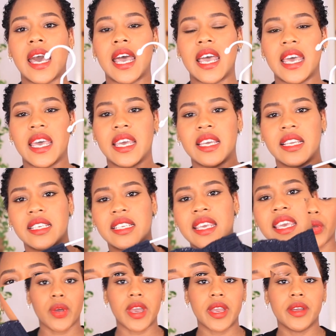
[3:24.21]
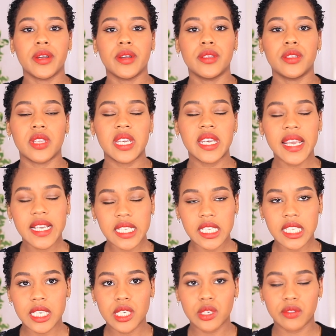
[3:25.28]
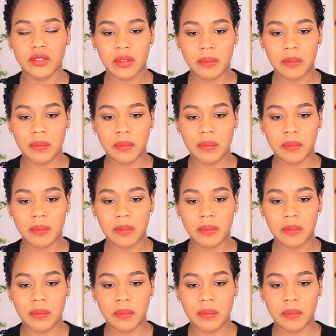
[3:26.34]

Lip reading: And yeah, okay. So the next essential for